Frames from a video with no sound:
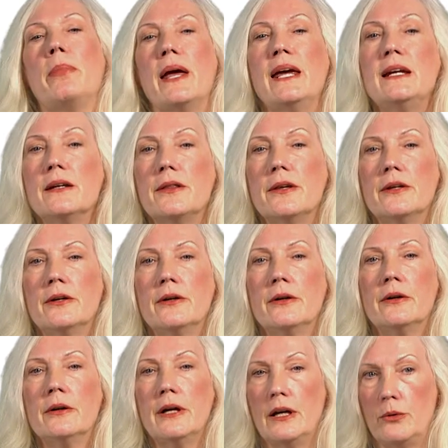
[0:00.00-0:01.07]
paint
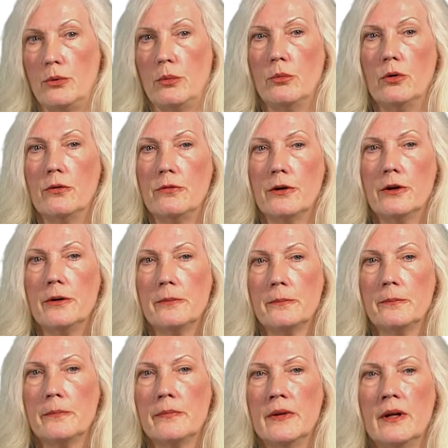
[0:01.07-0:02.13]
thinner and remover,
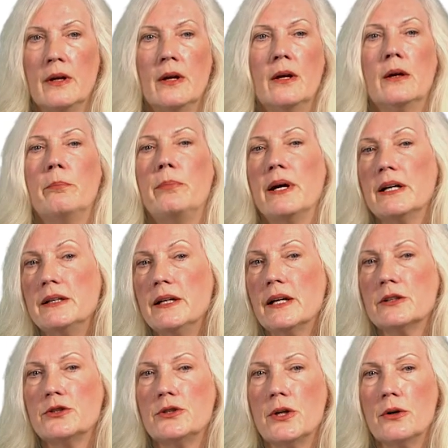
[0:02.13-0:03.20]

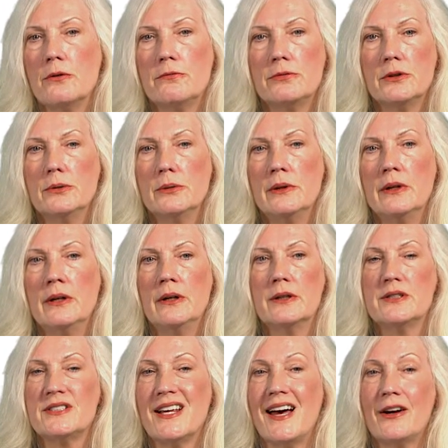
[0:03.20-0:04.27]
picnic stove fluid,
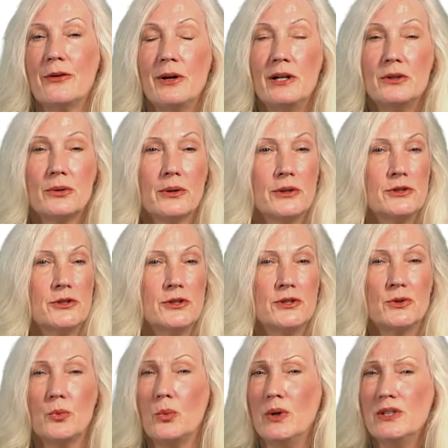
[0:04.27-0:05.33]
soldering
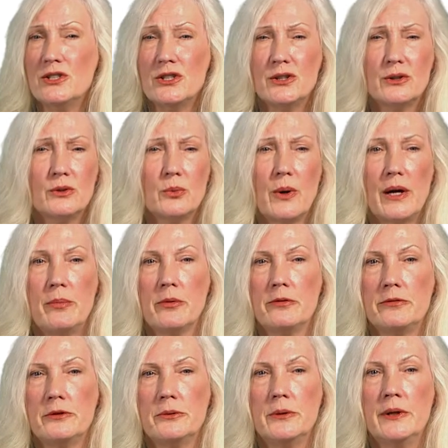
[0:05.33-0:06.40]
torches, windshield wiper
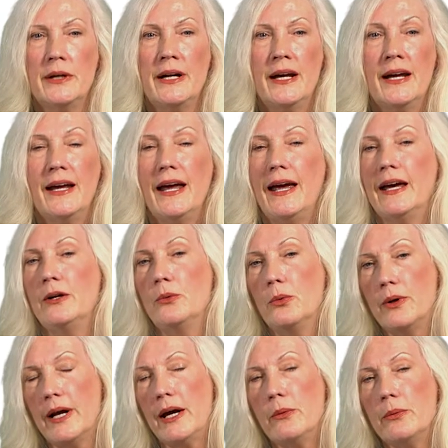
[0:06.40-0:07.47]
fluid, and
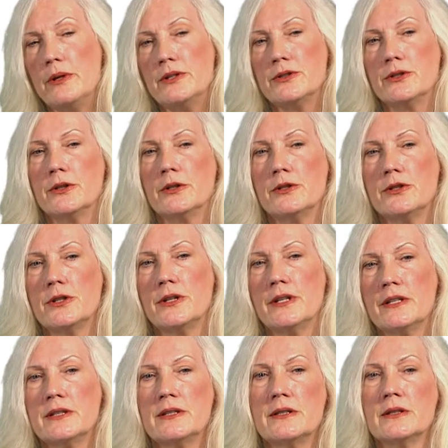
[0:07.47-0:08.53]
when I researched
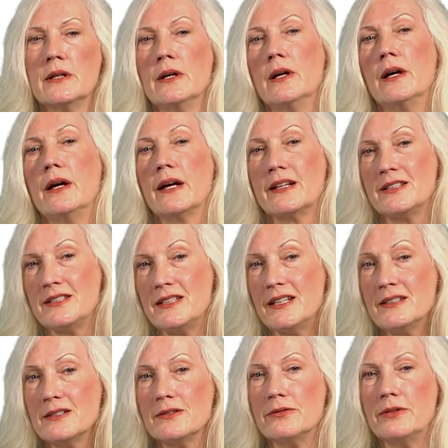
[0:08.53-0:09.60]
this
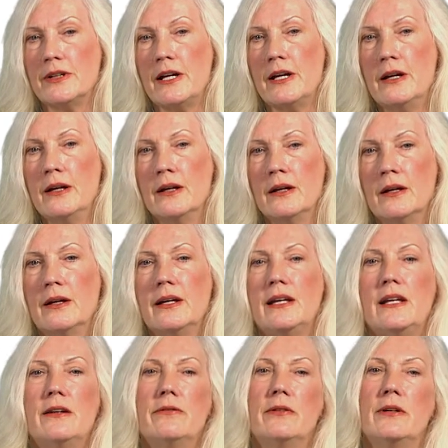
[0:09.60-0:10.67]
extensively,
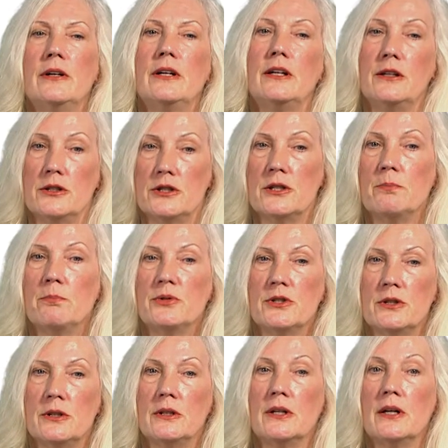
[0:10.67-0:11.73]
even
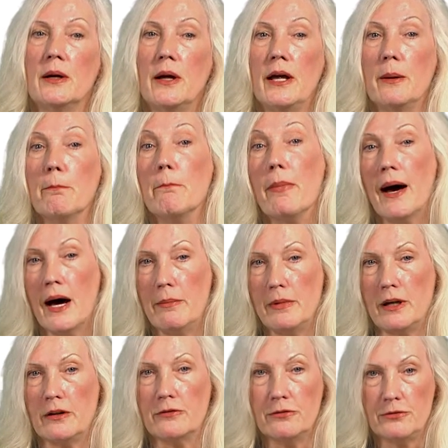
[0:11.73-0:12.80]
Egyptian
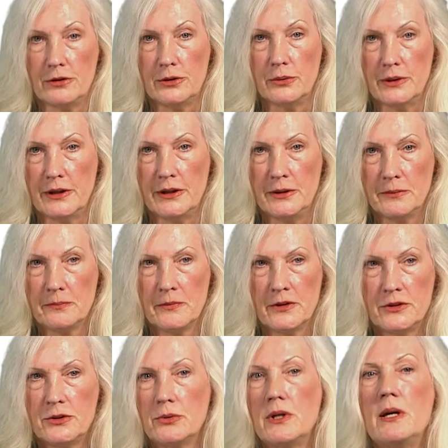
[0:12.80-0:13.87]
embalming fluid.
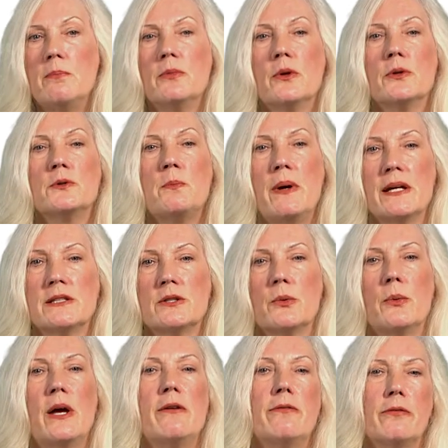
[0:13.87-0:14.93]
So keep those pets
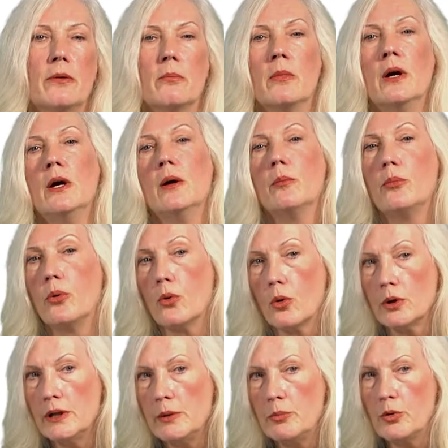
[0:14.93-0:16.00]
away from
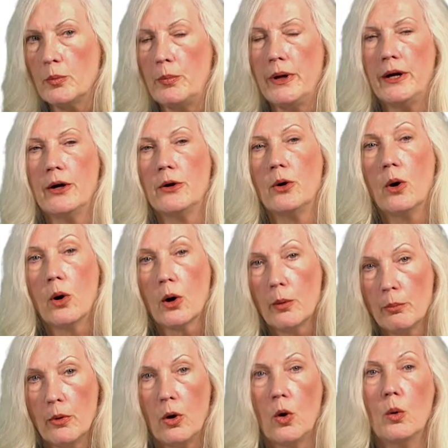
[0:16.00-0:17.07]
poorly prepared
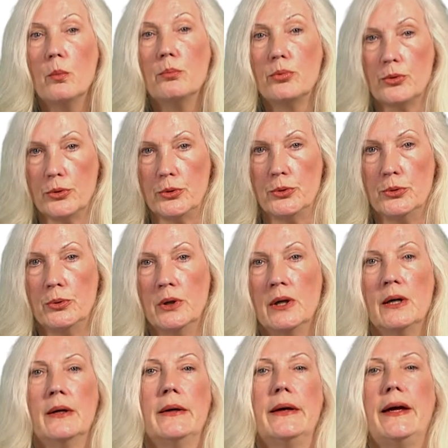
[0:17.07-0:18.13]
home brew
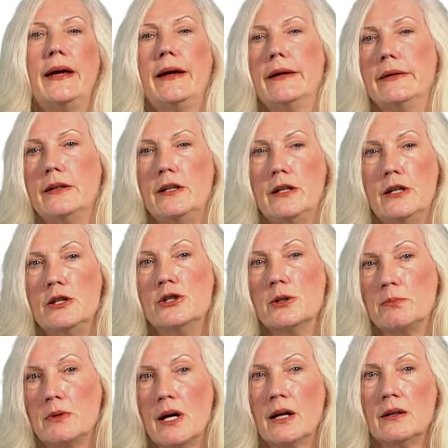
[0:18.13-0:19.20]
and the
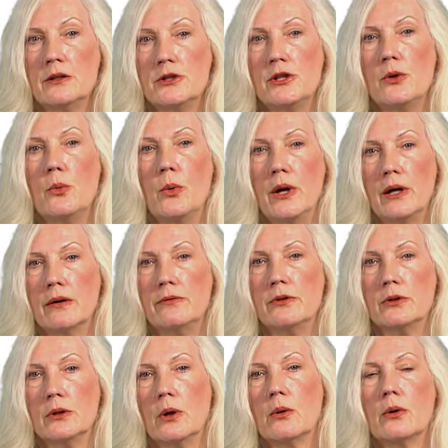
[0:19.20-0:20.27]
Egyptology wing of
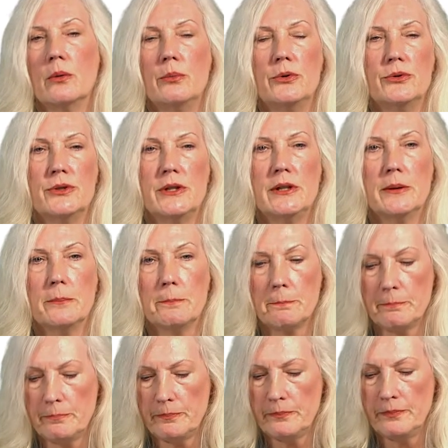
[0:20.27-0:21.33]
your local museum.